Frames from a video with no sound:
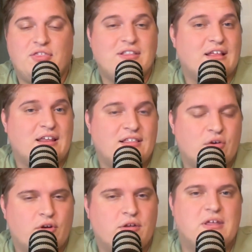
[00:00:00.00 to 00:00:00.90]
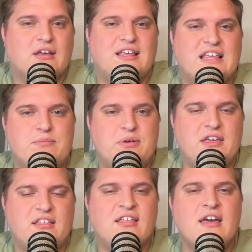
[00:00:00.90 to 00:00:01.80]
I think that he's going to be a key
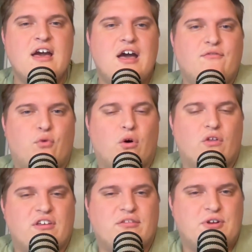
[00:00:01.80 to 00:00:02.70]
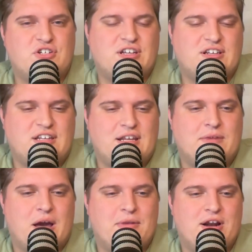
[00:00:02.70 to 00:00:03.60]
piece for this Michigan team
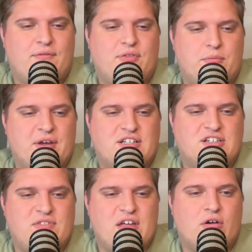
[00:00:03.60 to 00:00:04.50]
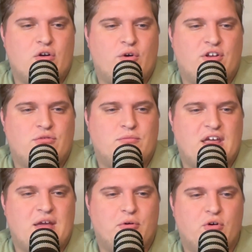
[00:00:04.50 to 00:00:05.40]
coming off the bench if they are going to
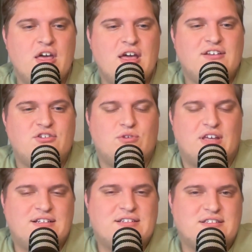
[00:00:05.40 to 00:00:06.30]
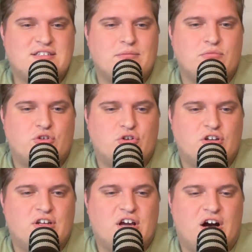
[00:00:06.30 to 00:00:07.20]
be able to get some
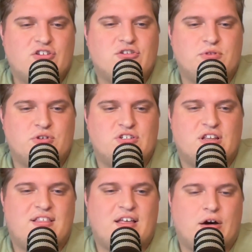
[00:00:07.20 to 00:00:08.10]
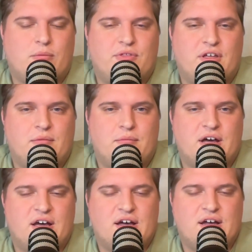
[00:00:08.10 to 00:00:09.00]
good contributions to help
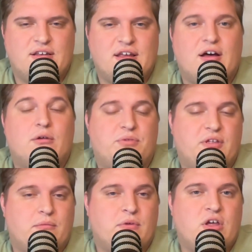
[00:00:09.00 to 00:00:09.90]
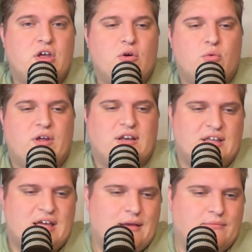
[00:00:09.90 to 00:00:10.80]
them win
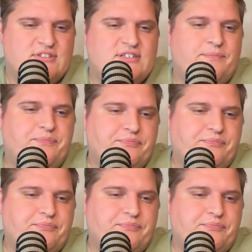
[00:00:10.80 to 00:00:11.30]
games.